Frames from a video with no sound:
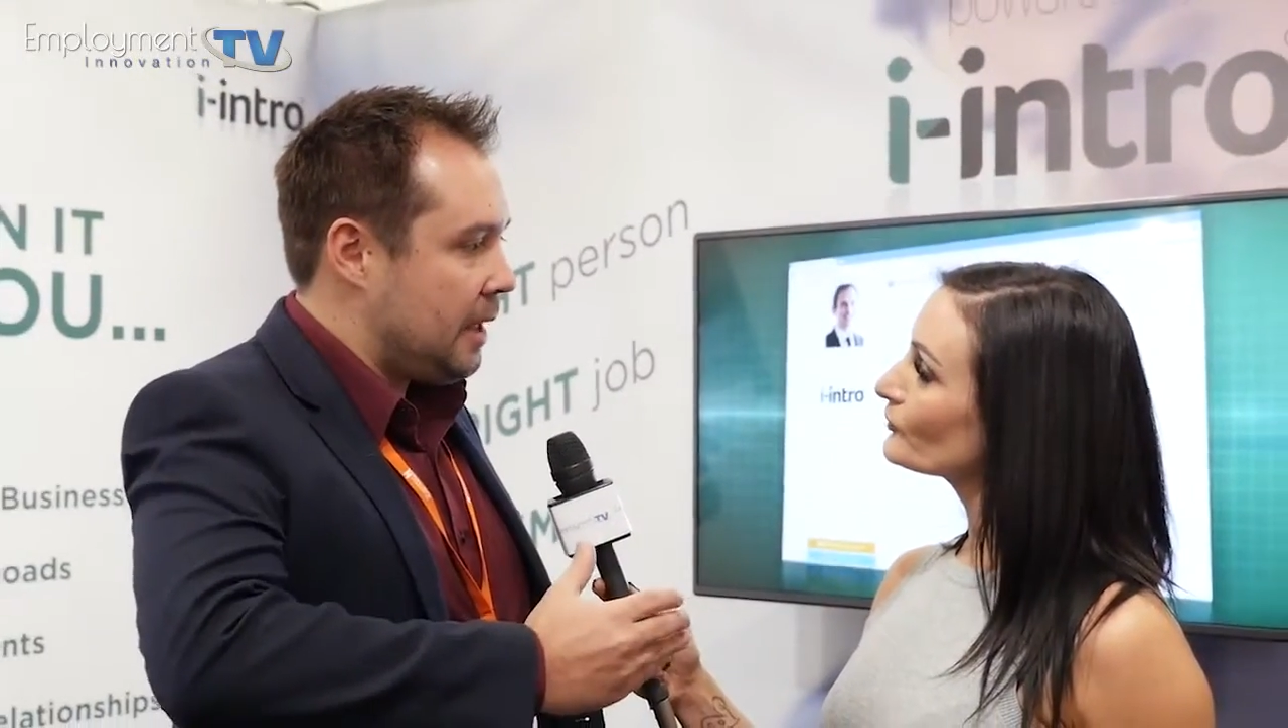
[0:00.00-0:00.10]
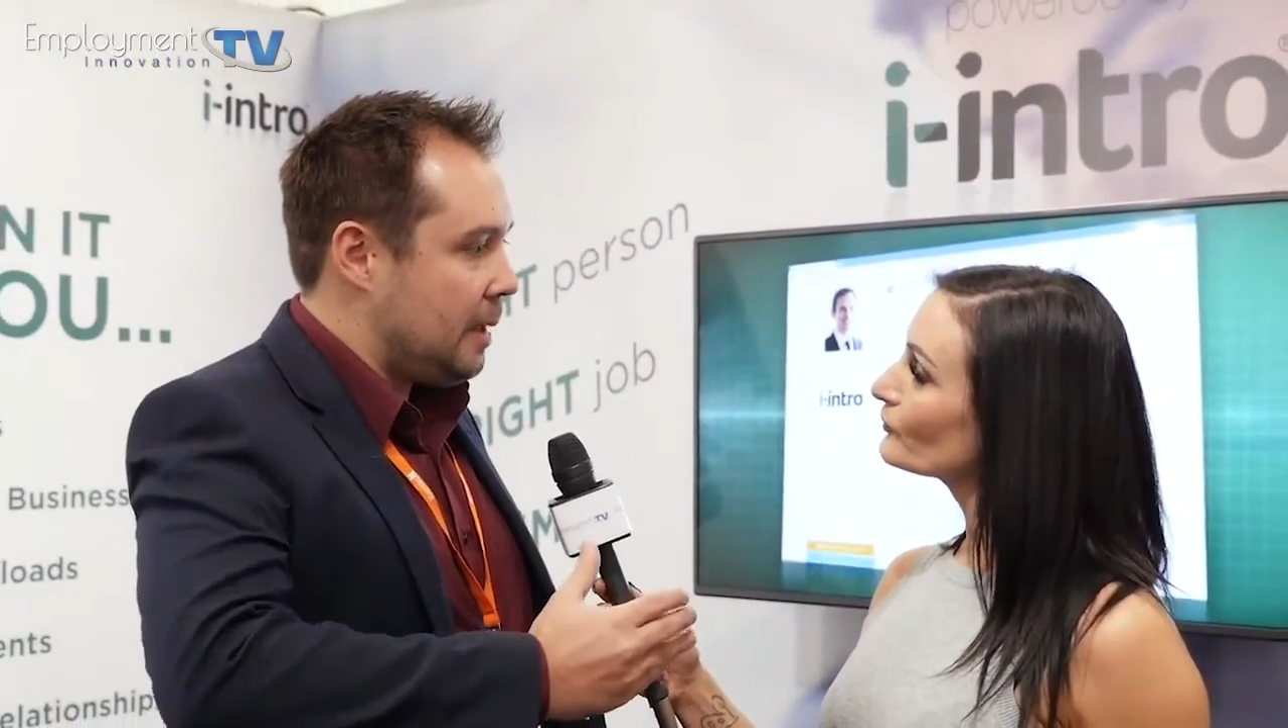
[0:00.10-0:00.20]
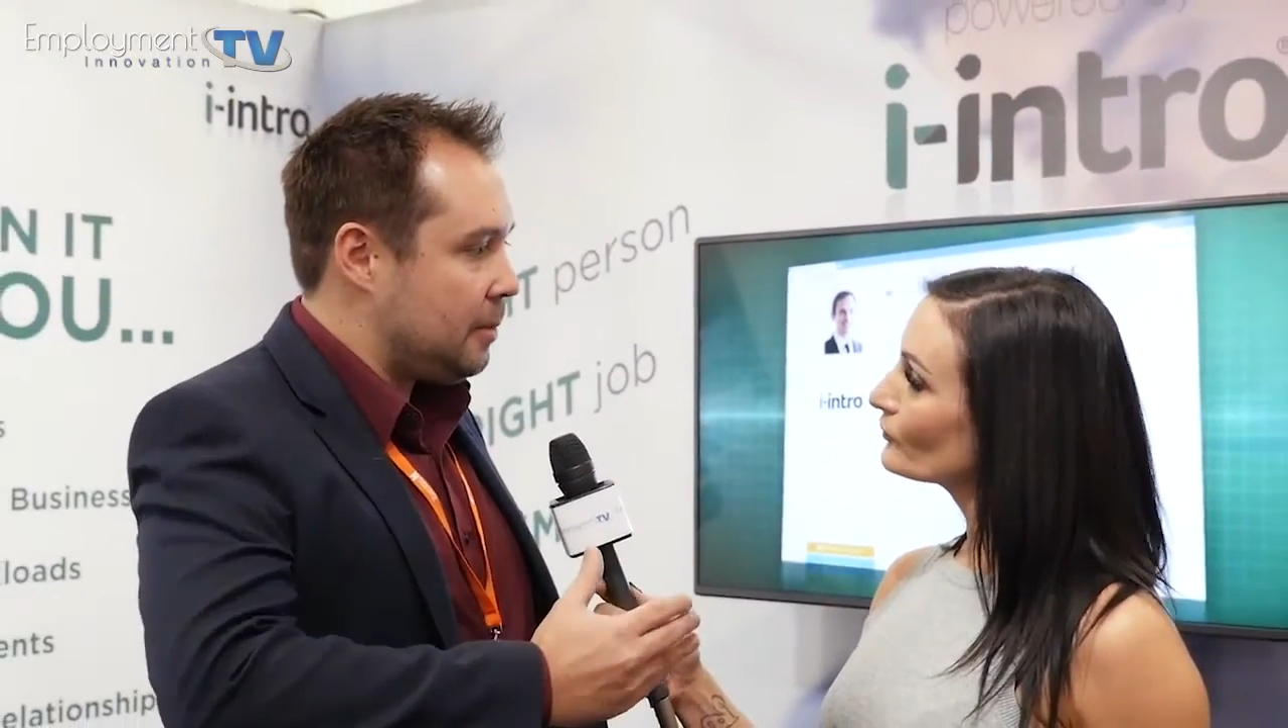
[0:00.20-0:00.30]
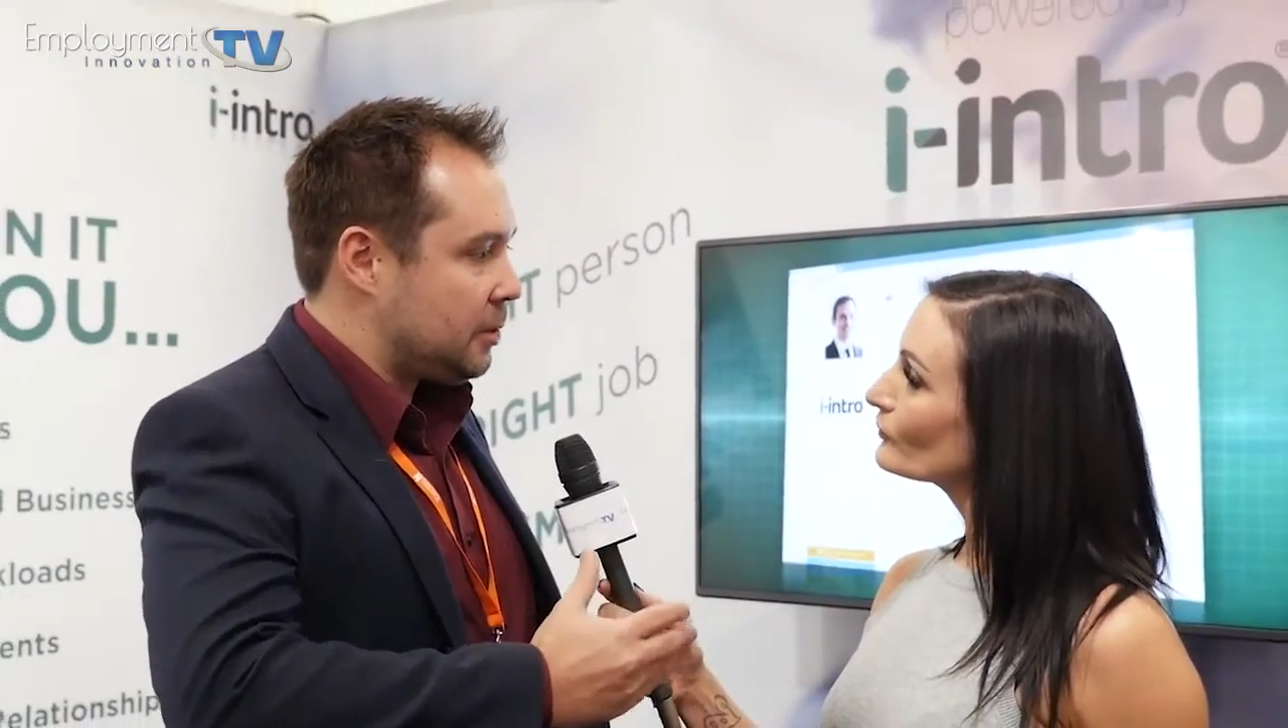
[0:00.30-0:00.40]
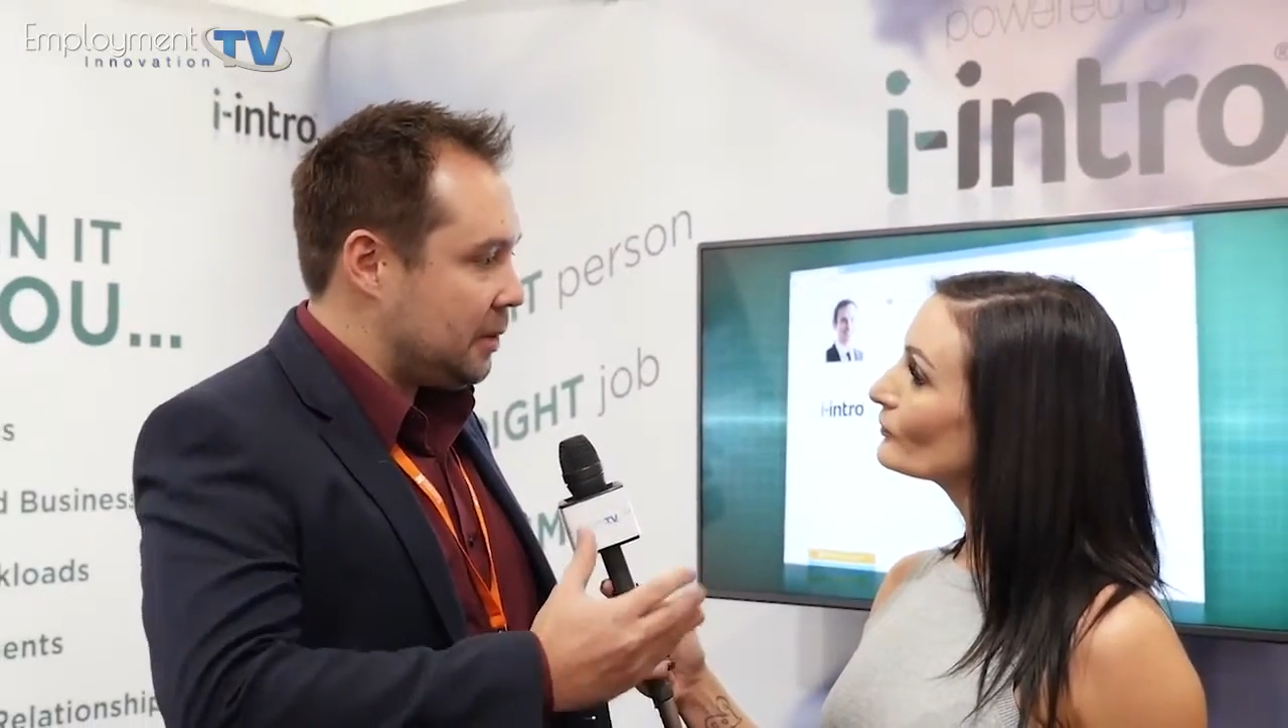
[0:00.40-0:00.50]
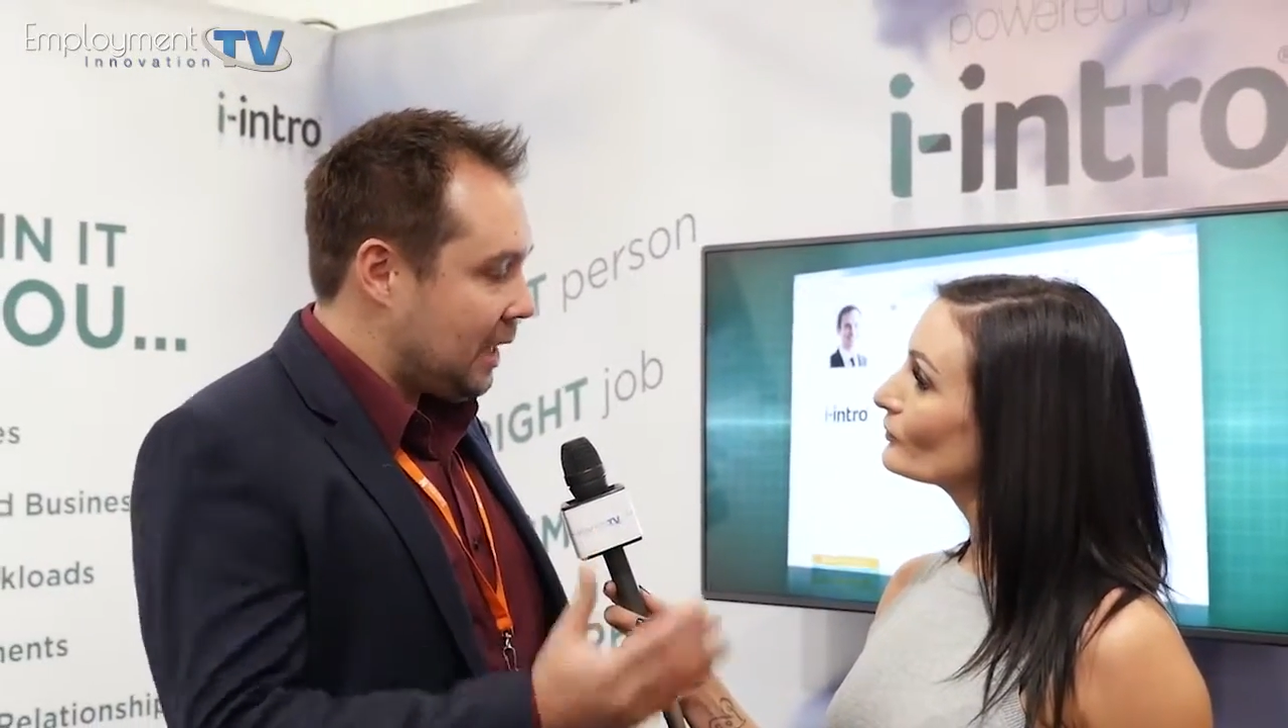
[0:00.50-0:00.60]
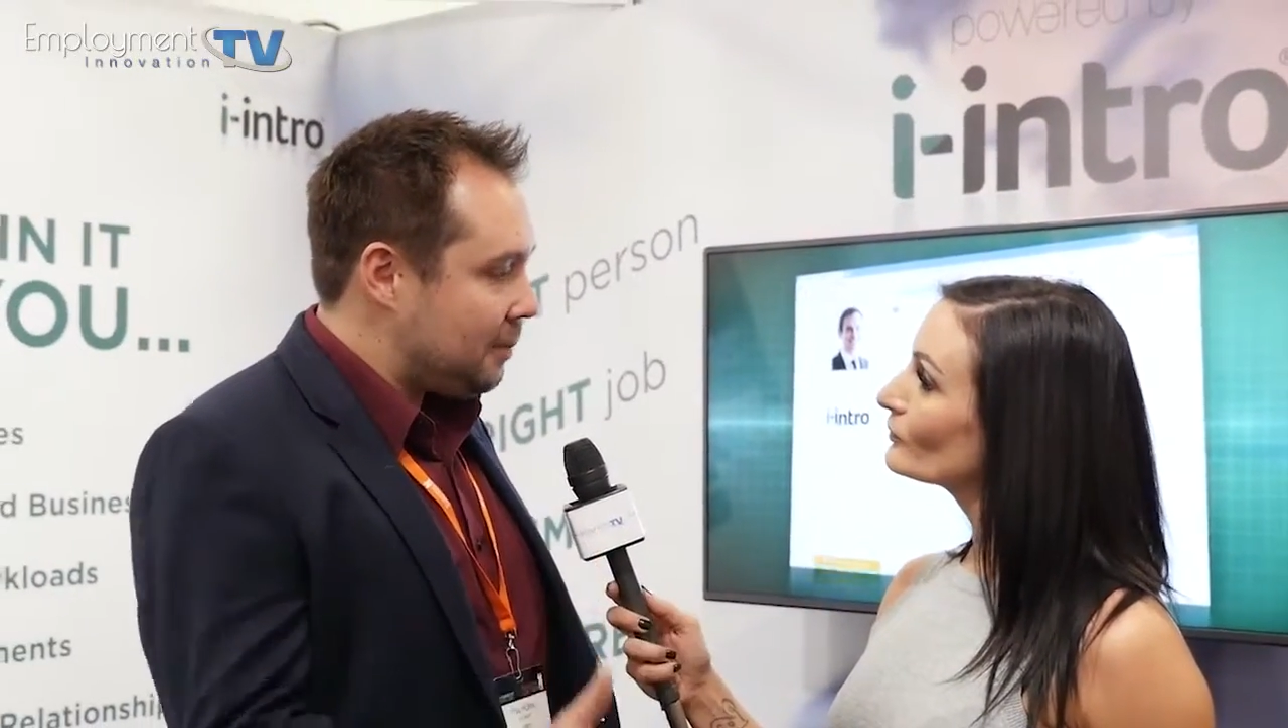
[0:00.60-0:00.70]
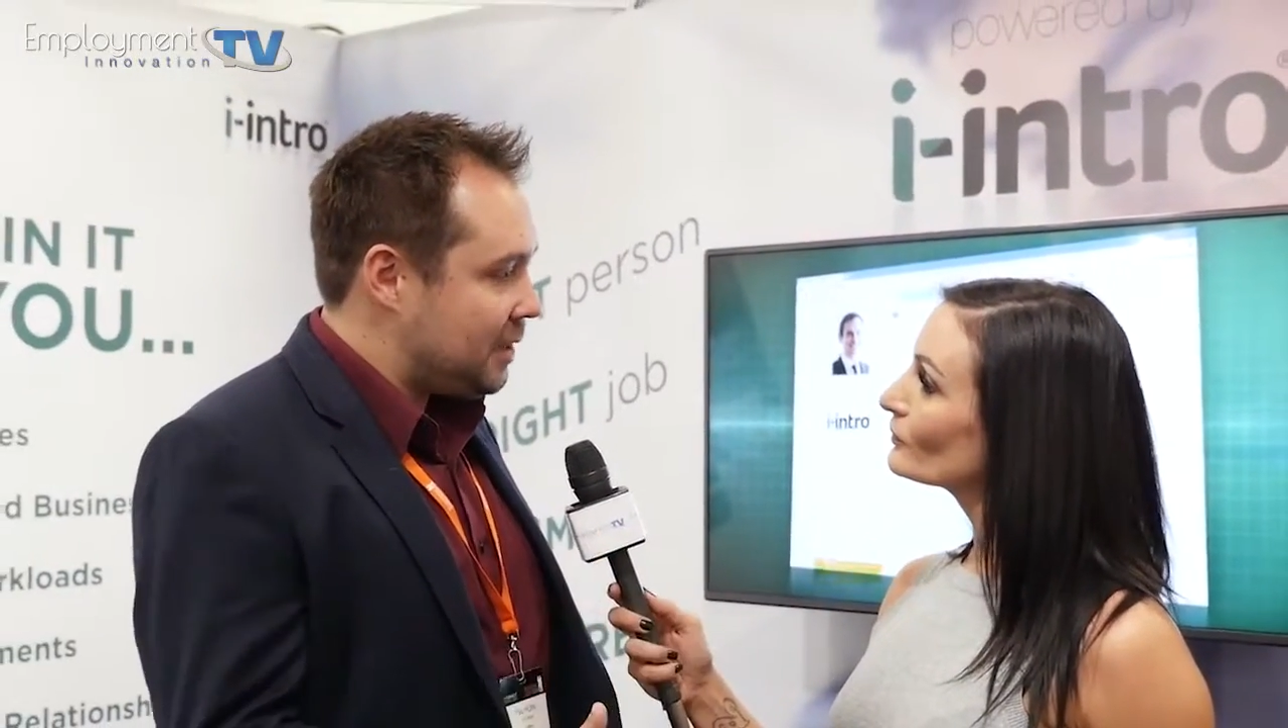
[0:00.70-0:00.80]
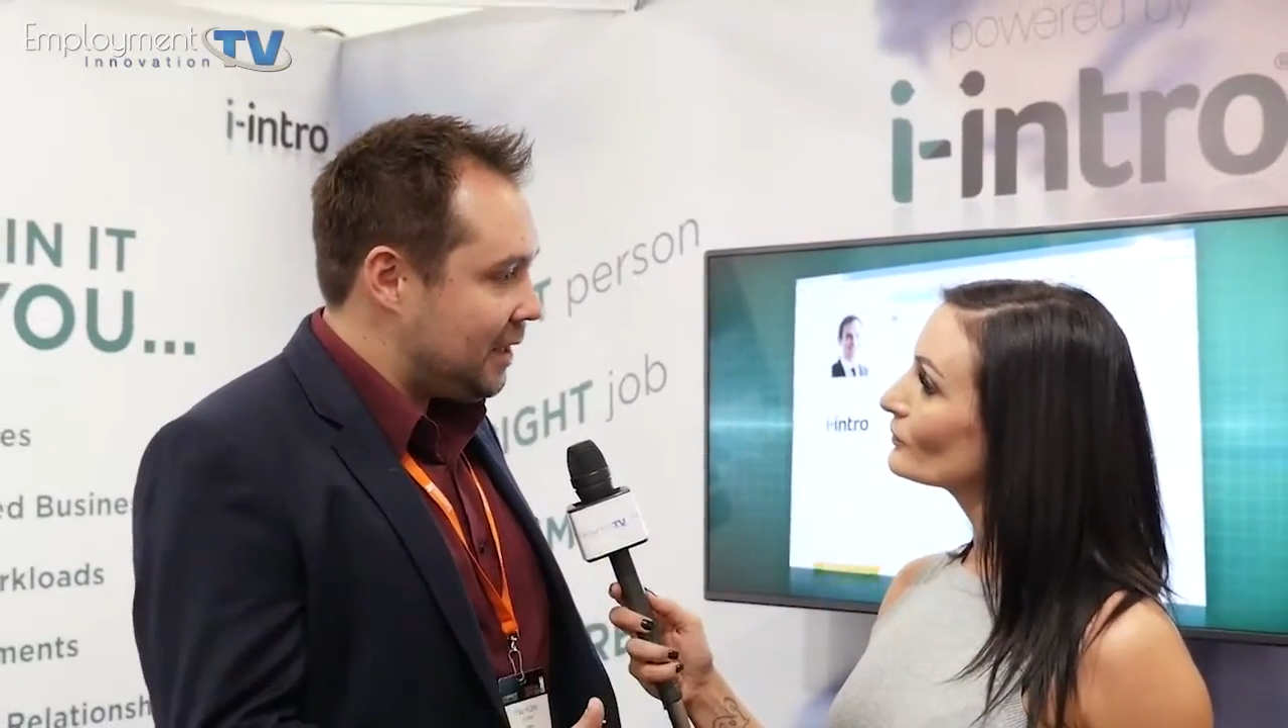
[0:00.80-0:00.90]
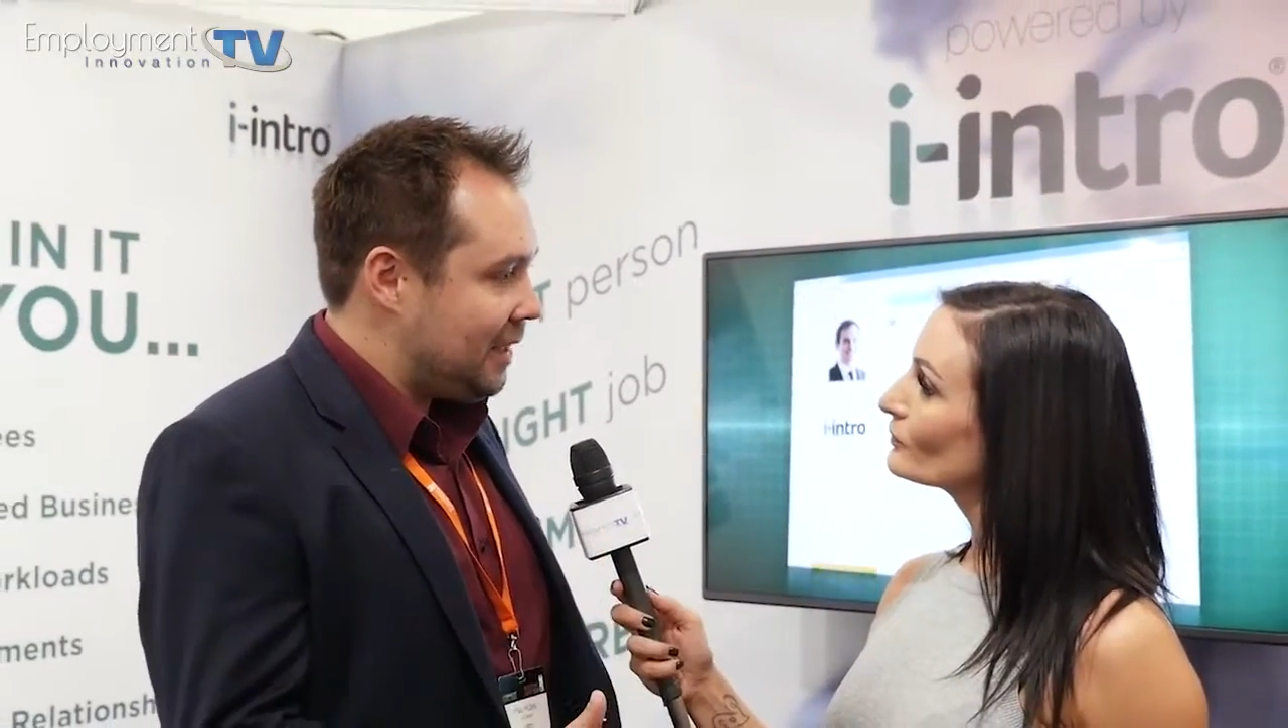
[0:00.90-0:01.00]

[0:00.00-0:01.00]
being able to adapt